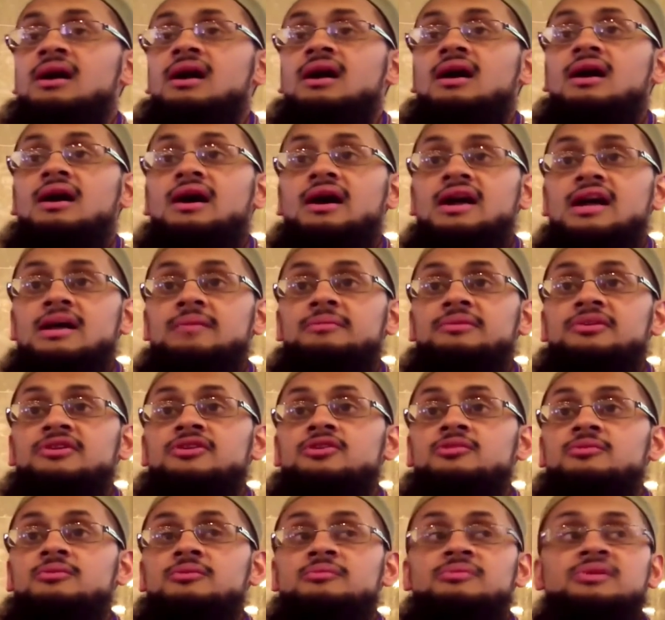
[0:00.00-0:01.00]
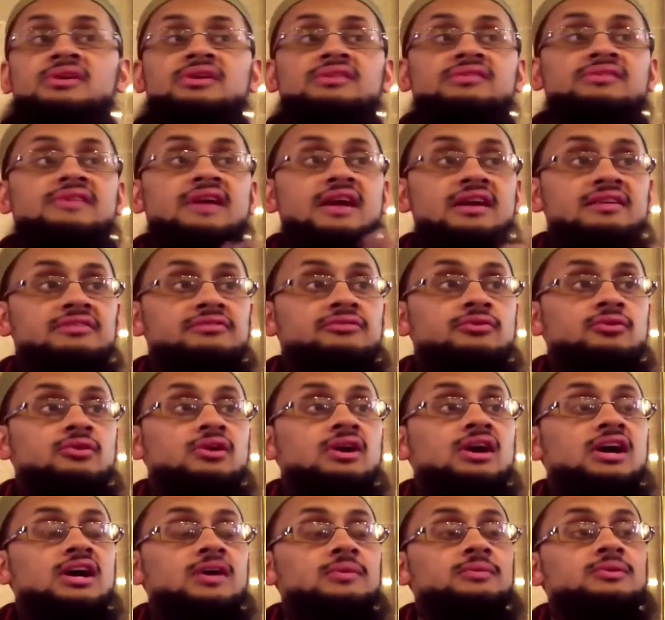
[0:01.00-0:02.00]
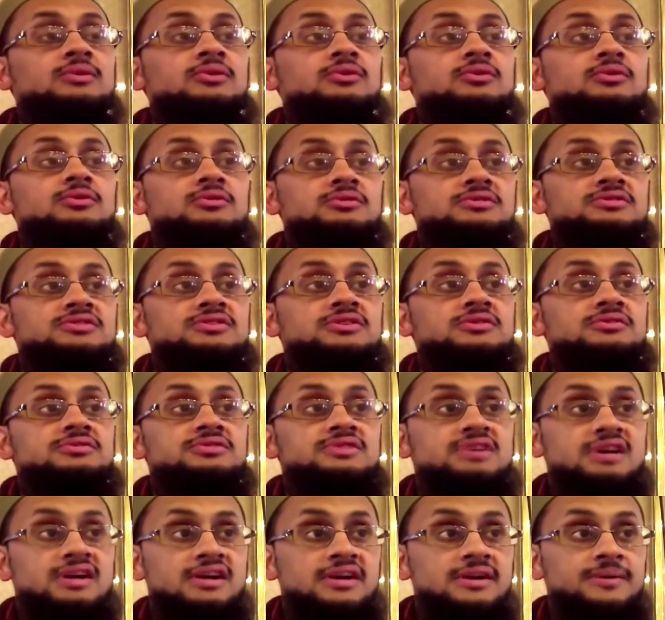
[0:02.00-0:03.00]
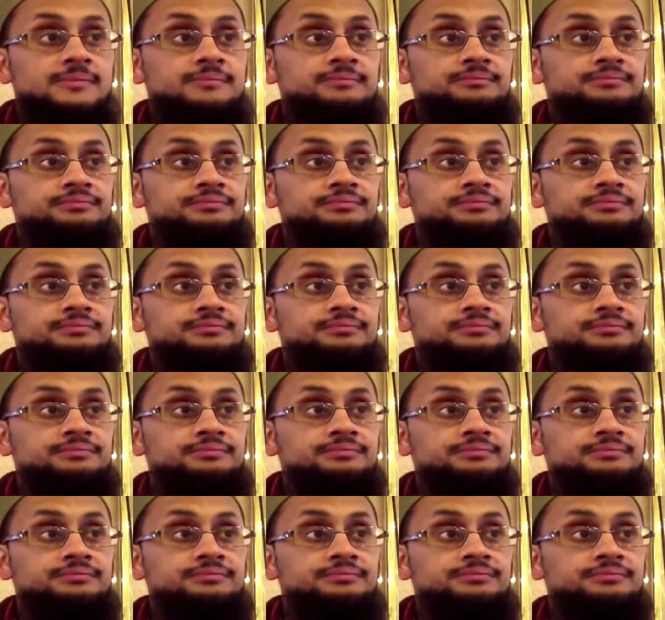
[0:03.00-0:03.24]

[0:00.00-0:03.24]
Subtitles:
I am a human being, therefore I will also die.